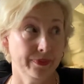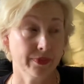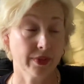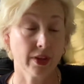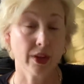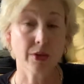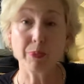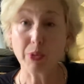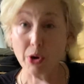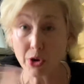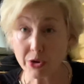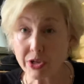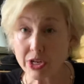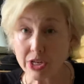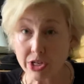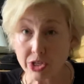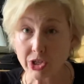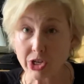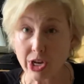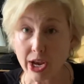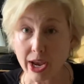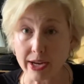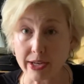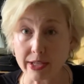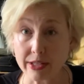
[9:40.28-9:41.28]
protein
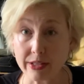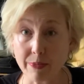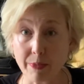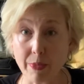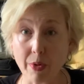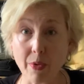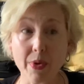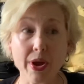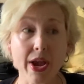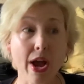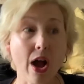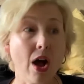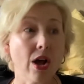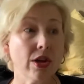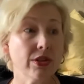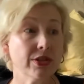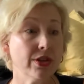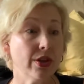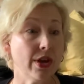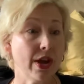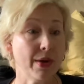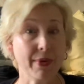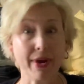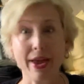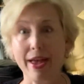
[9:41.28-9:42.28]
shakes, but we
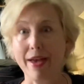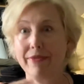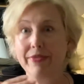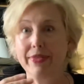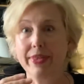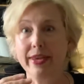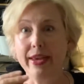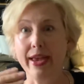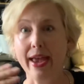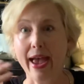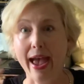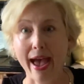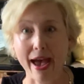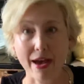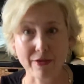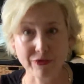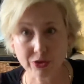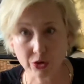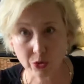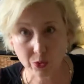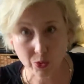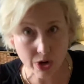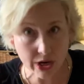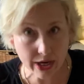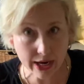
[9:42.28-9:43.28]
have the after
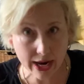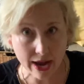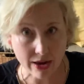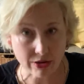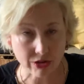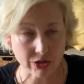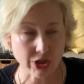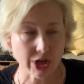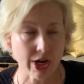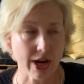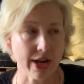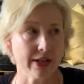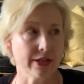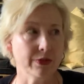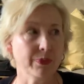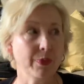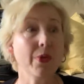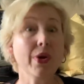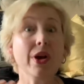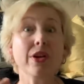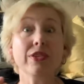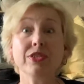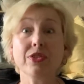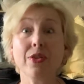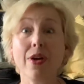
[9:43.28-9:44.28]
workout shakes, but we
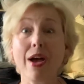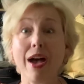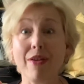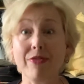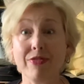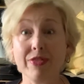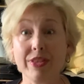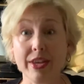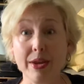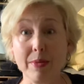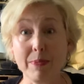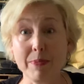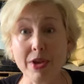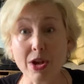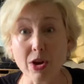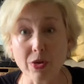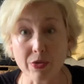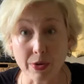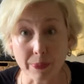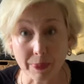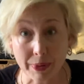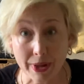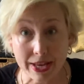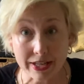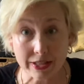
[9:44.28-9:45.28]
also have the meal
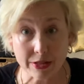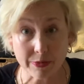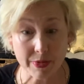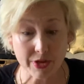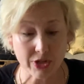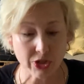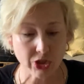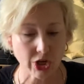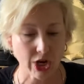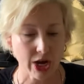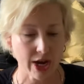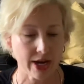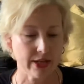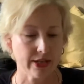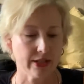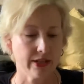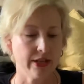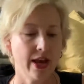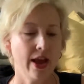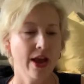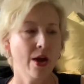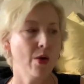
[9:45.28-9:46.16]
replacement shakes.